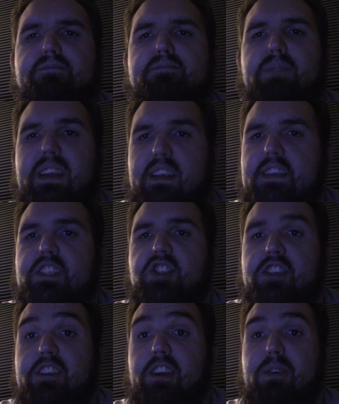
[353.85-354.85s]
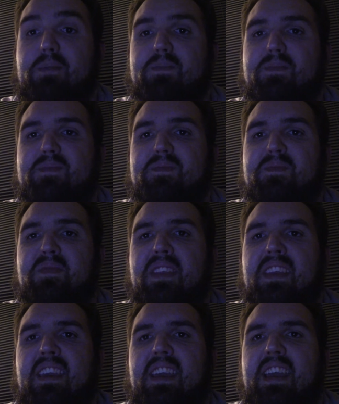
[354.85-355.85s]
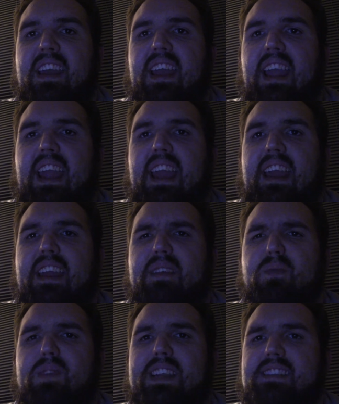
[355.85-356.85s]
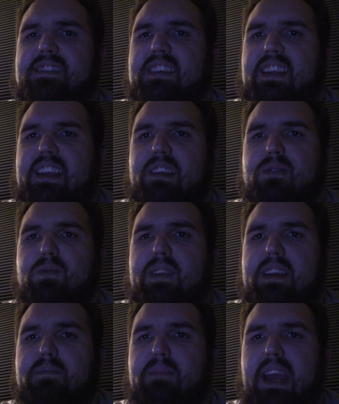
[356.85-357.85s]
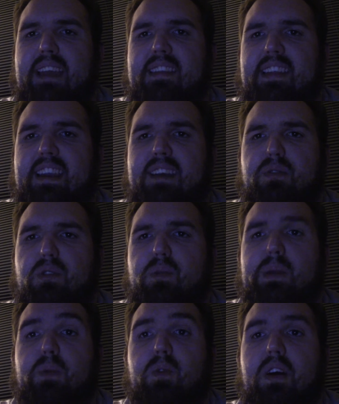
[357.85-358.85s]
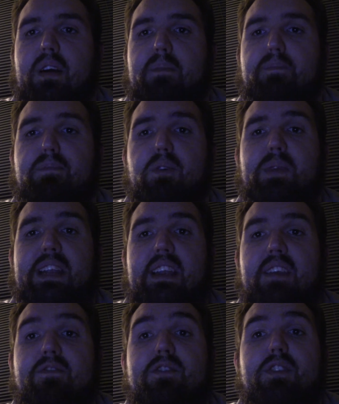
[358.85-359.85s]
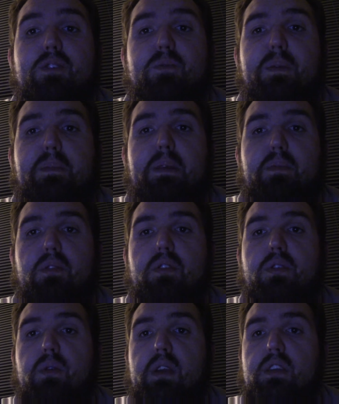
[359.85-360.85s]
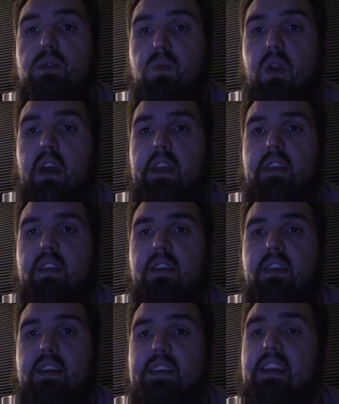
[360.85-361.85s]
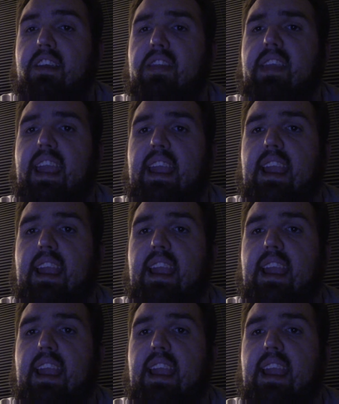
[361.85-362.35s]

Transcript: But at least you know. And we can sit here and we can math it out all we want, but we never know what people are going to run until they